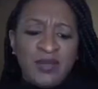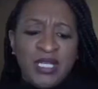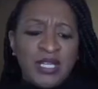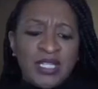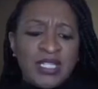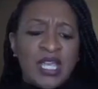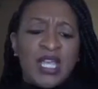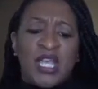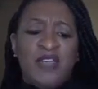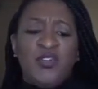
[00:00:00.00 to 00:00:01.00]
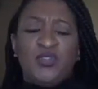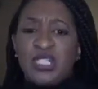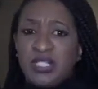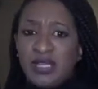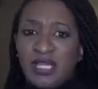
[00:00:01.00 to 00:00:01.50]
Because if you
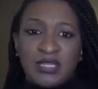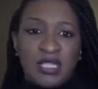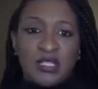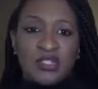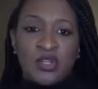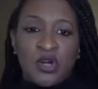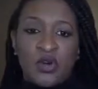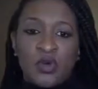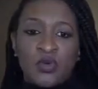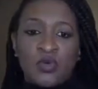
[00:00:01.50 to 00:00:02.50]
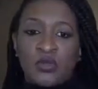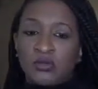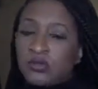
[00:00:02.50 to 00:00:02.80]
just let things go